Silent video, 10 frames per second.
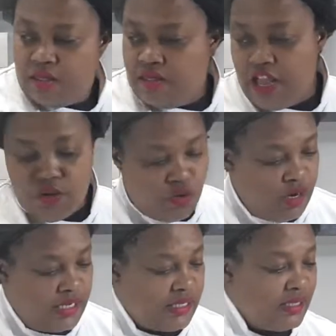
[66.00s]
Then we're
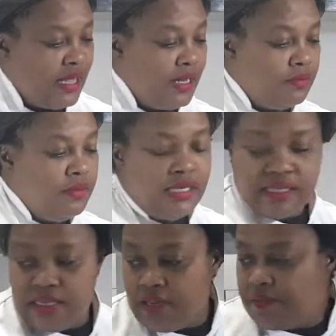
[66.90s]
gonna start
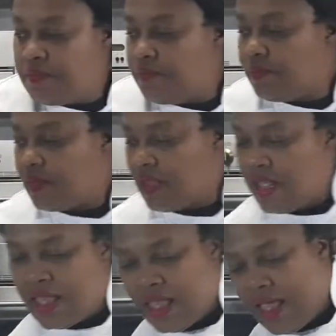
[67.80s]
mixing
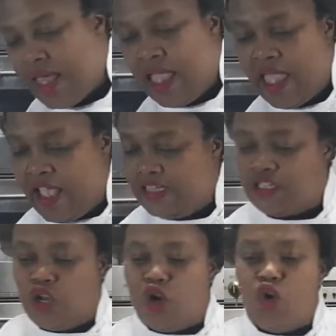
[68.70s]
at
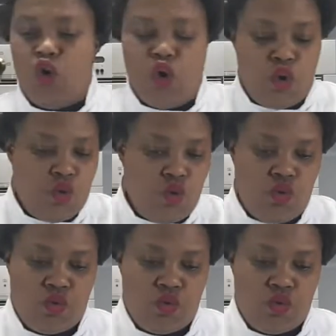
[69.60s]
a low